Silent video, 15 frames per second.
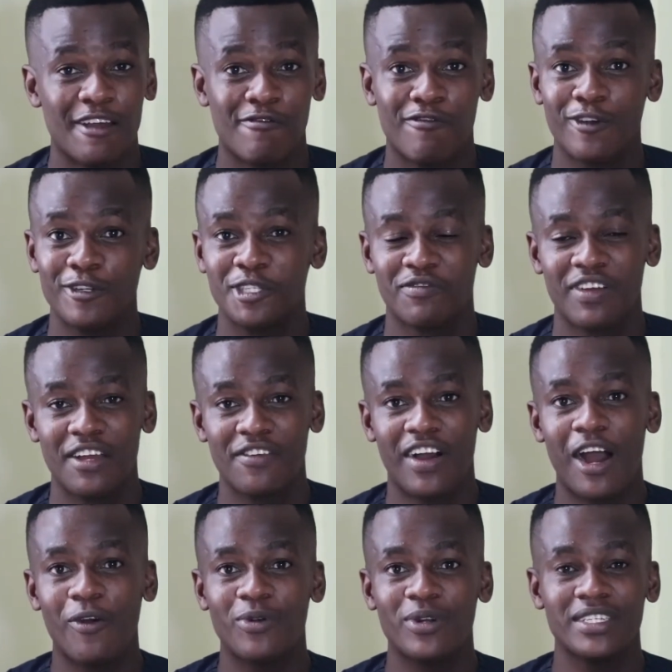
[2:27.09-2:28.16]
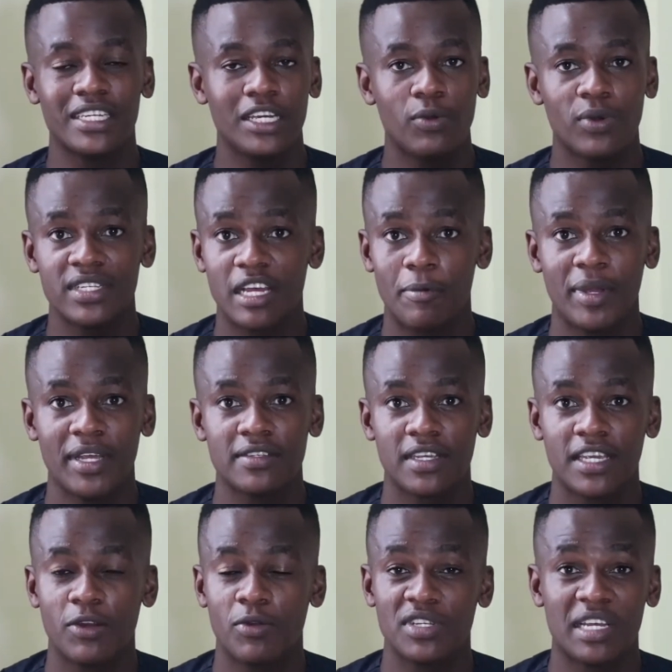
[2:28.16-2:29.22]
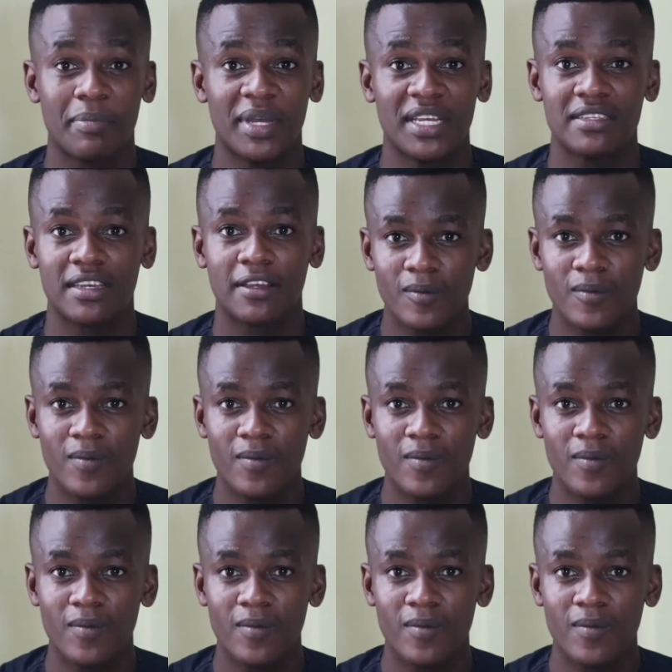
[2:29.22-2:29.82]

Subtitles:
4 to 5 hours. It was amazing, it was amazing.